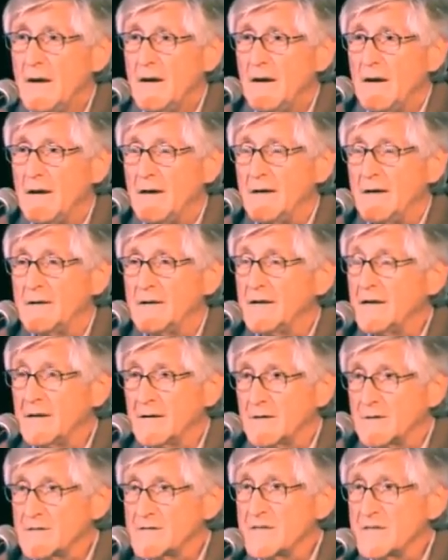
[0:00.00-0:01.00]
And the
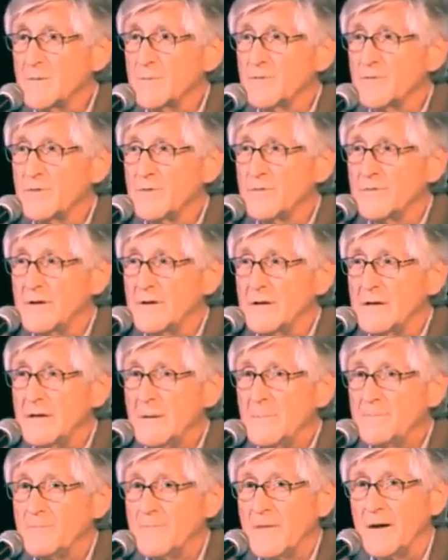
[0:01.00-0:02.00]
NRC approved it.
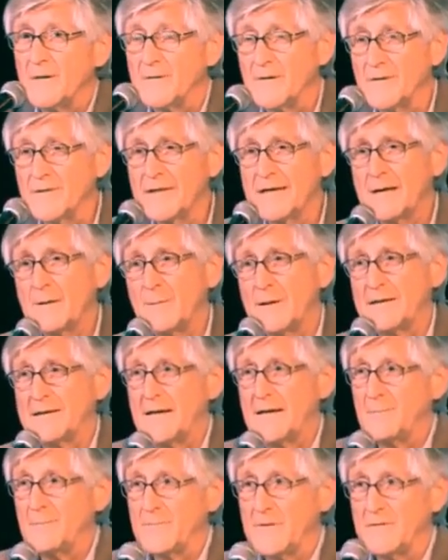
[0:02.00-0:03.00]
Now, now think about
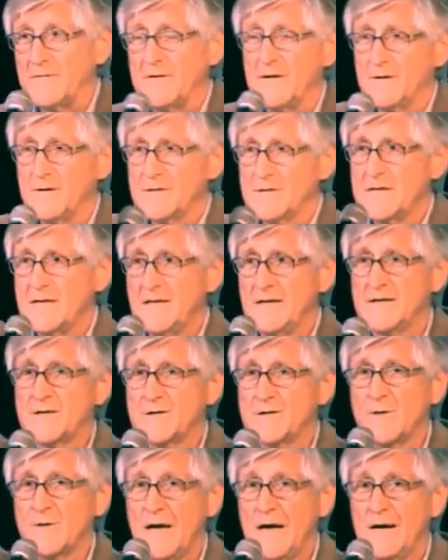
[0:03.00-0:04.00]
that. If here's the
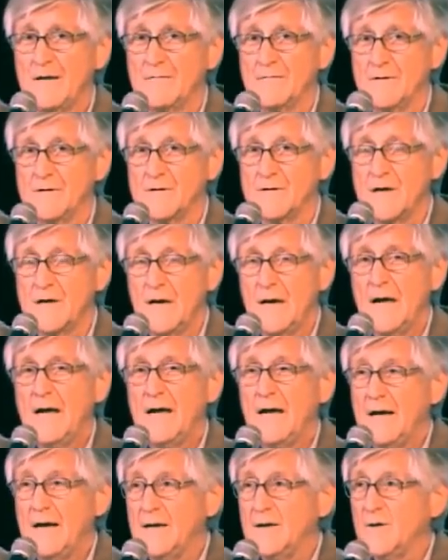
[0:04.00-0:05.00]
industry average,
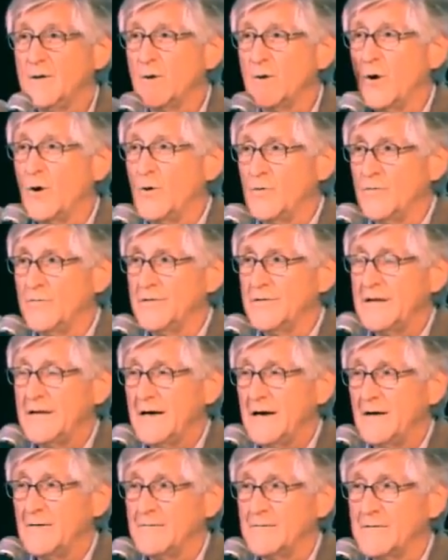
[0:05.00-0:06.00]
and you're over the
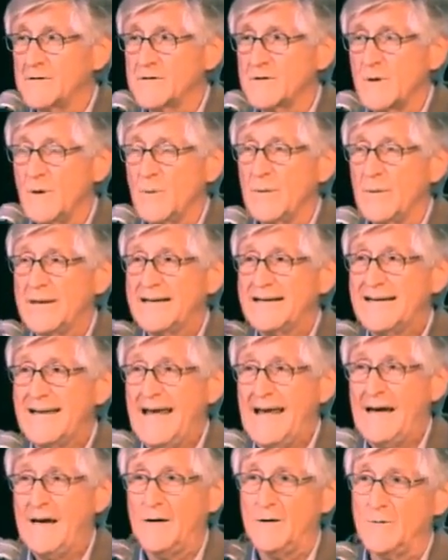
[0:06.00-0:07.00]
average going
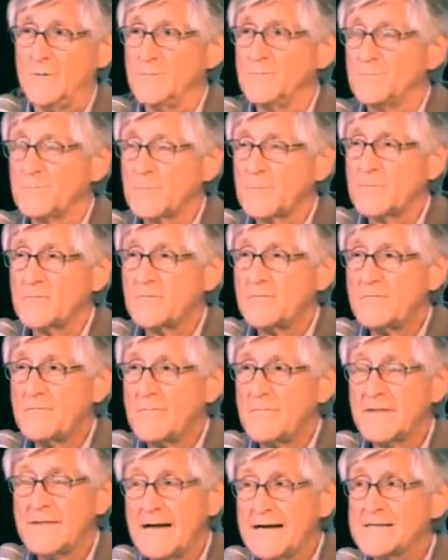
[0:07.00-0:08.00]
down,
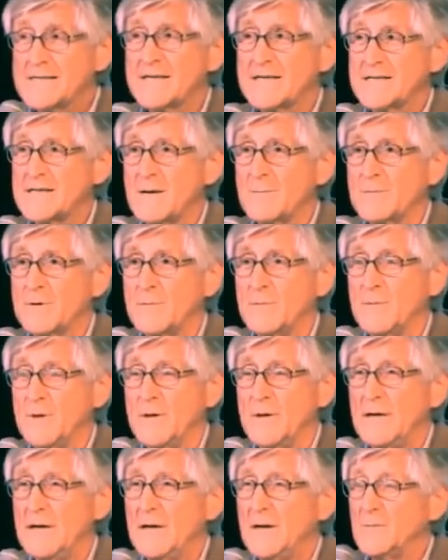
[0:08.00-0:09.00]
that's acceptable.
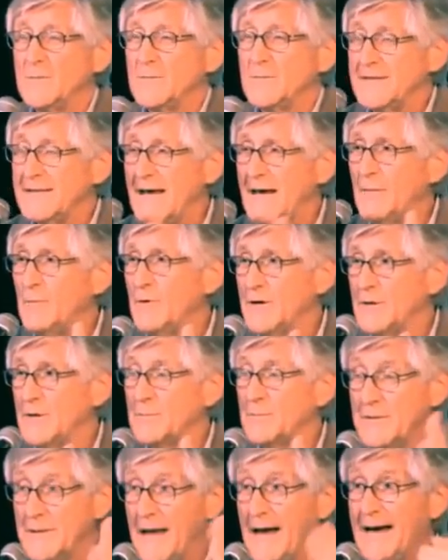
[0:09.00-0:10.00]
But that would
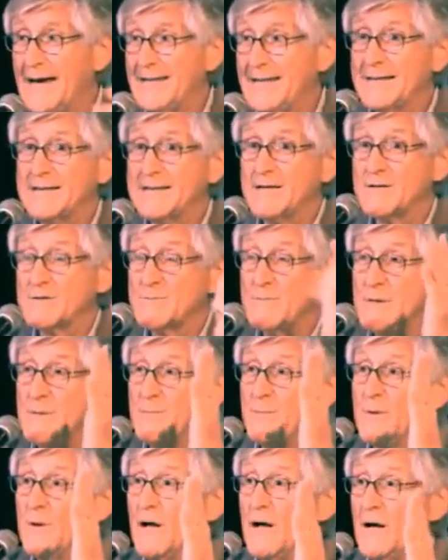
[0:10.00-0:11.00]
imply that there's
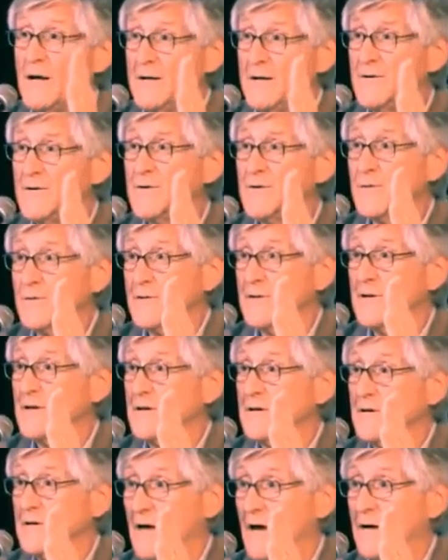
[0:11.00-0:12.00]
people under
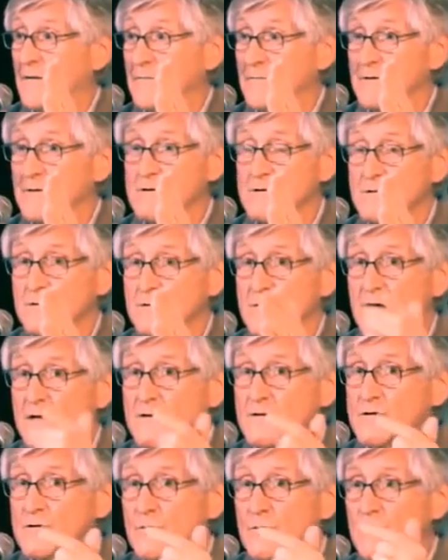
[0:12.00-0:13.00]
the average that
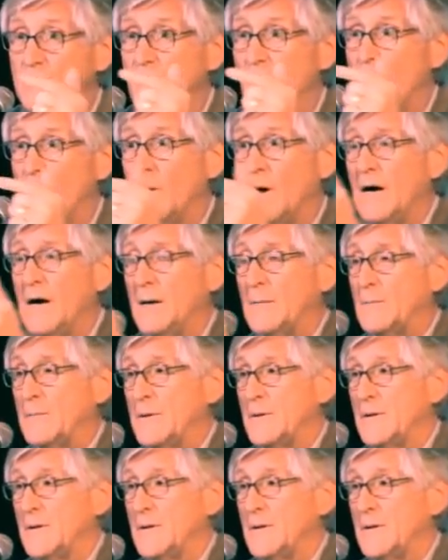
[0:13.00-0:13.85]
should go up.